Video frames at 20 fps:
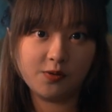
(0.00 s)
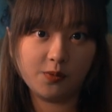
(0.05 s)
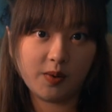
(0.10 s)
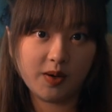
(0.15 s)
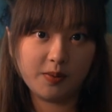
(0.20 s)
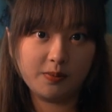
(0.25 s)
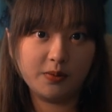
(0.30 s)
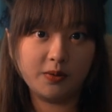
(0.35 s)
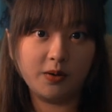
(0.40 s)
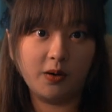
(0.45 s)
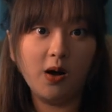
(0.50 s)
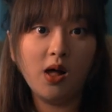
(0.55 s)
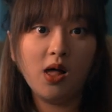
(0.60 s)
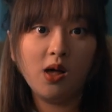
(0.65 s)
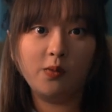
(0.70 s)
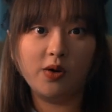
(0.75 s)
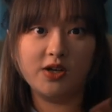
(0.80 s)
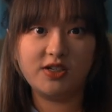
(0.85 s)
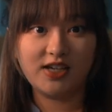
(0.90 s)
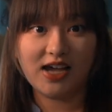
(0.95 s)
3 Pro,
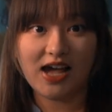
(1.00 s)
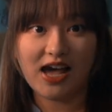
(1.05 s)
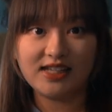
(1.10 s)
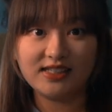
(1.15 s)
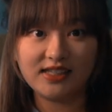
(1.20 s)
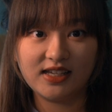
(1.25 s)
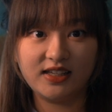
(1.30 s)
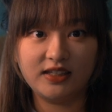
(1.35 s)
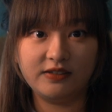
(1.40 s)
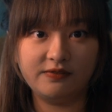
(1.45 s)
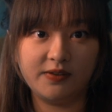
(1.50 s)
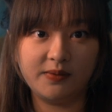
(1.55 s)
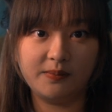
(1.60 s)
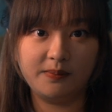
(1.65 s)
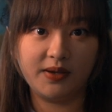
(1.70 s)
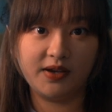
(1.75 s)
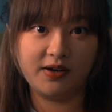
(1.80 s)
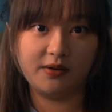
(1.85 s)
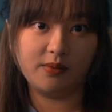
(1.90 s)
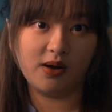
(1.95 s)
which hasn't even
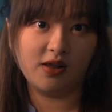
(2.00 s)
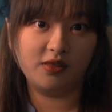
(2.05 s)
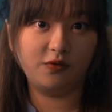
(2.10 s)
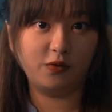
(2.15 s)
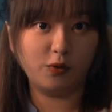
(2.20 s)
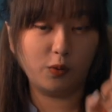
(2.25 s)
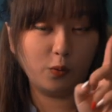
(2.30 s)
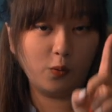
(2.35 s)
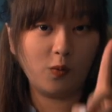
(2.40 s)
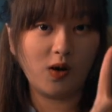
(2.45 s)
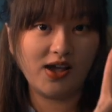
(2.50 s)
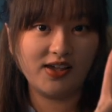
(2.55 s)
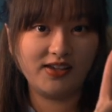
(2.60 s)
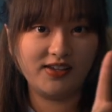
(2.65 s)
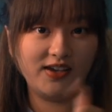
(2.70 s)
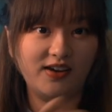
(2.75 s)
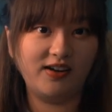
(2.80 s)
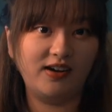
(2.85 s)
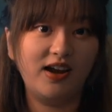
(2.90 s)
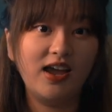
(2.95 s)
been around for
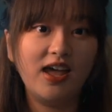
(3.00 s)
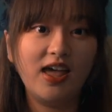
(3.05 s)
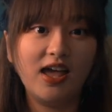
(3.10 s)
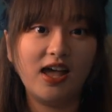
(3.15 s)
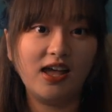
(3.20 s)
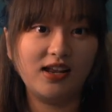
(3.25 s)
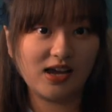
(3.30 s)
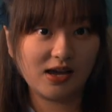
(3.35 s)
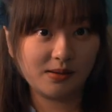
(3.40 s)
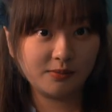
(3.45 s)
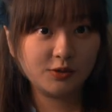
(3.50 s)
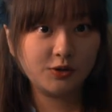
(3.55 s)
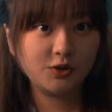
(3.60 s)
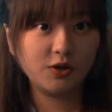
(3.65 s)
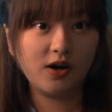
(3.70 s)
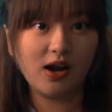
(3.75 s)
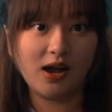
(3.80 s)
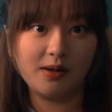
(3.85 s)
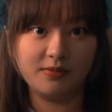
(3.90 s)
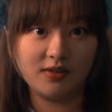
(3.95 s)
1 year. And I'm
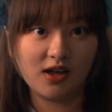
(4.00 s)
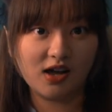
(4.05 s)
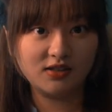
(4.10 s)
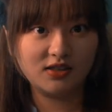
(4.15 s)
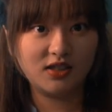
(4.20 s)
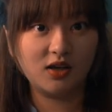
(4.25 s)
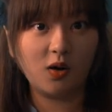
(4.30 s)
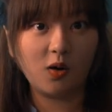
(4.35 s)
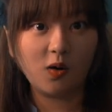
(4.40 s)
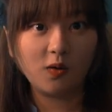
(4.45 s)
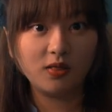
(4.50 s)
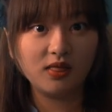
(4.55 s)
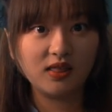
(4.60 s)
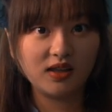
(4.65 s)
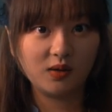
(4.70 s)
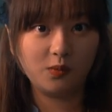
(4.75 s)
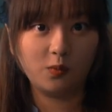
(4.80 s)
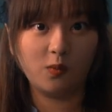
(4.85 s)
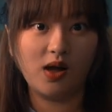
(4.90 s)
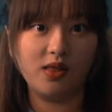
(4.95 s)
sure I'm not the
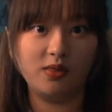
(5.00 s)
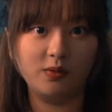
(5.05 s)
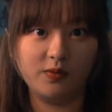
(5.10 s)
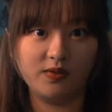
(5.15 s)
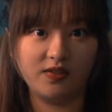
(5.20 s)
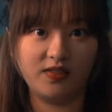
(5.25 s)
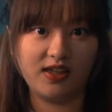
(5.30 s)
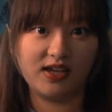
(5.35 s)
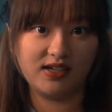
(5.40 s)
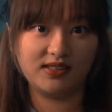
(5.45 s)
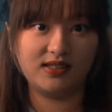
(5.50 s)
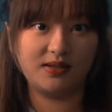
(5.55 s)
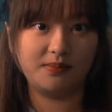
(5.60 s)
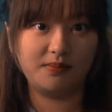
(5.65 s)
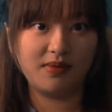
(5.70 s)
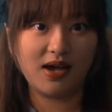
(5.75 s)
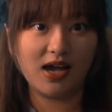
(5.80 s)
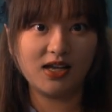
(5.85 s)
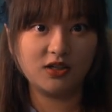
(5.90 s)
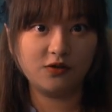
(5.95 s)
only one who thinks the
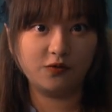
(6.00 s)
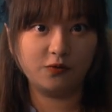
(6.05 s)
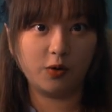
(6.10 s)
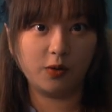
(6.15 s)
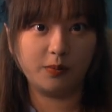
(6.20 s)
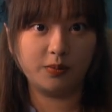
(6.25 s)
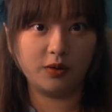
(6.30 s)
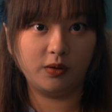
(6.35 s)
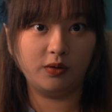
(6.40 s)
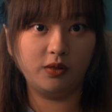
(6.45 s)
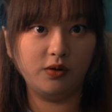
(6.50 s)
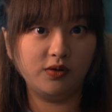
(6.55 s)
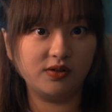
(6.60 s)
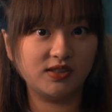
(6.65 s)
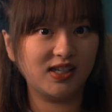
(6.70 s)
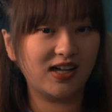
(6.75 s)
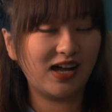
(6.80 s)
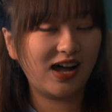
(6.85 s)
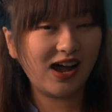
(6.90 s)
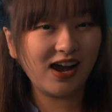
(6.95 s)
Magic 4 Pro
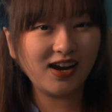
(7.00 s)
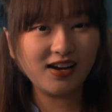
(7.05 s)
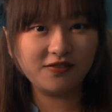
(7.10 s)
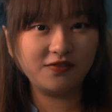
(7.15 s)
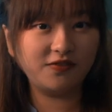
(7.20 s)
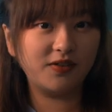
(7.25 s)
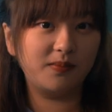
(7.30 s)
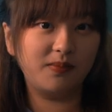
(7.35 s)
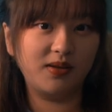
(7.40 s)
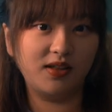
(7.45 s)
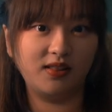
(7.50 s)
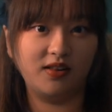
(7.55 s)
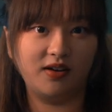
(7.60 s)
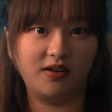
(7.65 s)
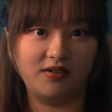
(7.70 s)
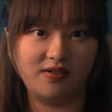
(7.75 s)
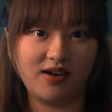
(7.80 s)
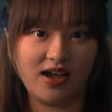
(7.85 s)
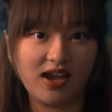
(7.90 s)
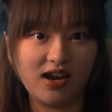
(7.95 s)
looks kind of
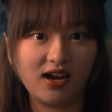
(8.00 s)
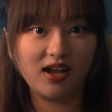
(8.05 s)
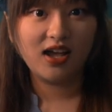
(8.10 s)
familiar, right?